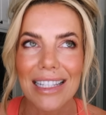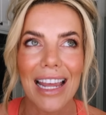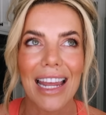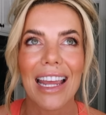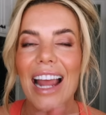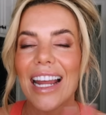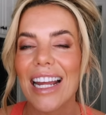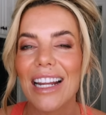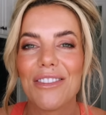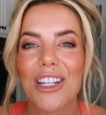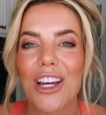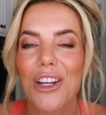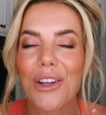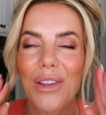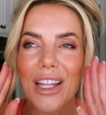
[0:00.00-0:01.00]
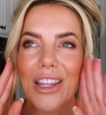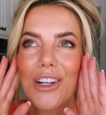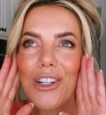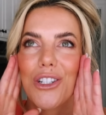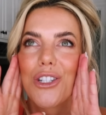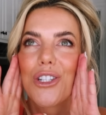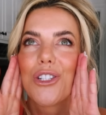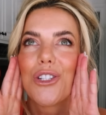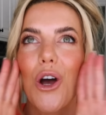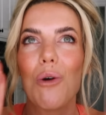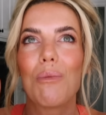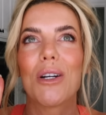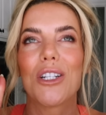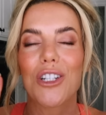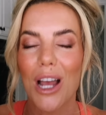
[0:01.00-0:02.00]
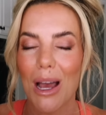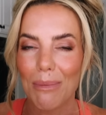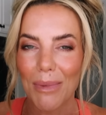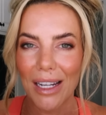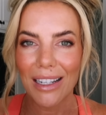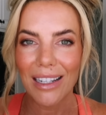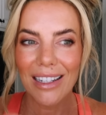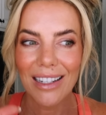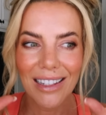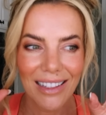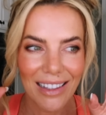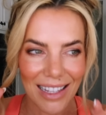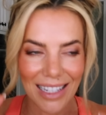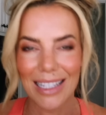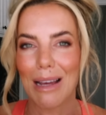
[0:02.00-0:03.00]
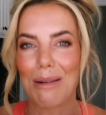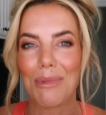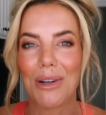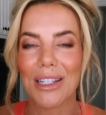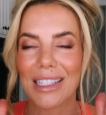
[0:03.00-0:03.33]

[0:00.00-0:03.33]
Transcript: Like I can't even tell you, like there's so much coming this summer.